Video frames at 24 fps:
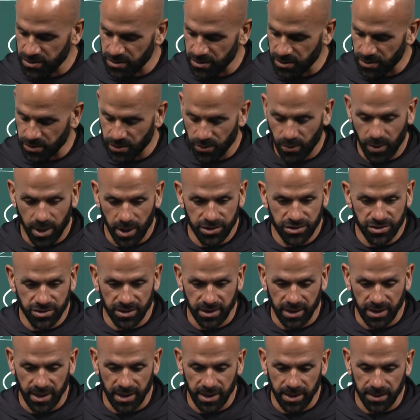You know, you're watching the
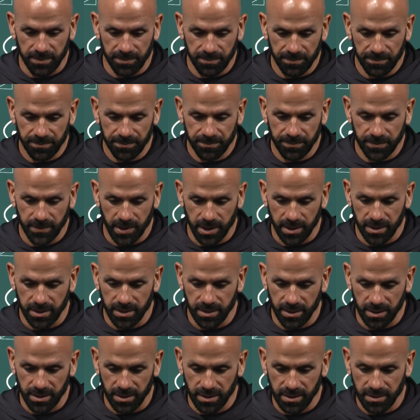game, and
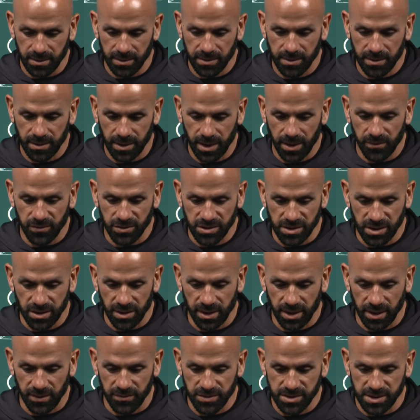uh, obviously,
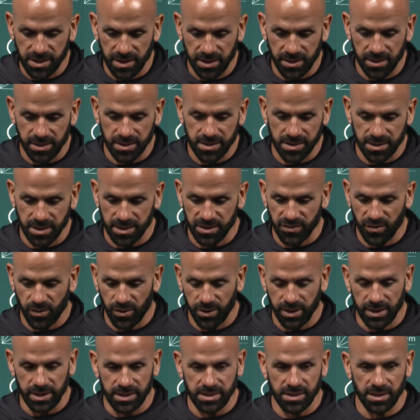like I've said, it's it's very
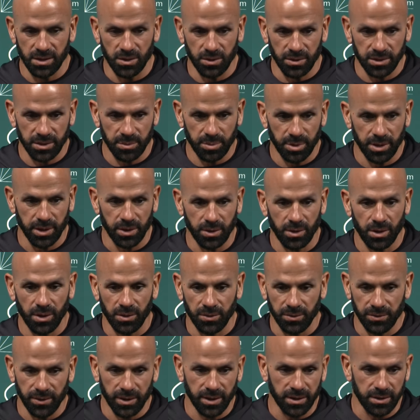easy to look at the play caller,
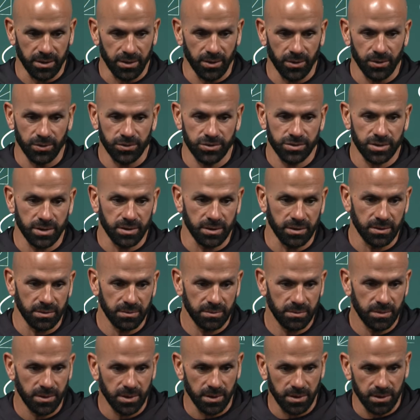the head coach, the
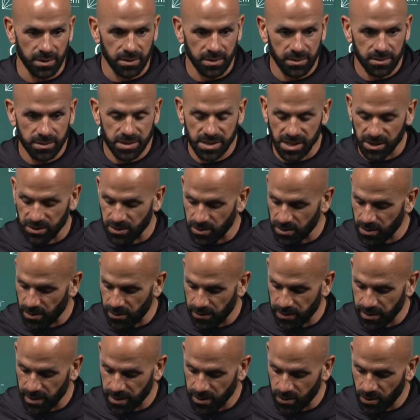the signal or
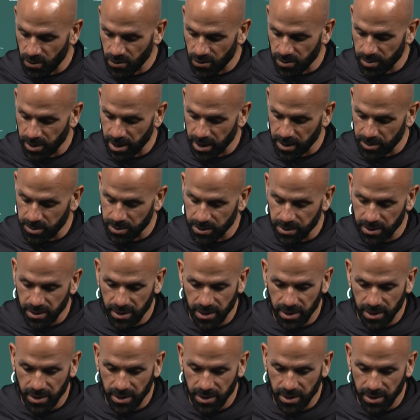the uh, quarterback, but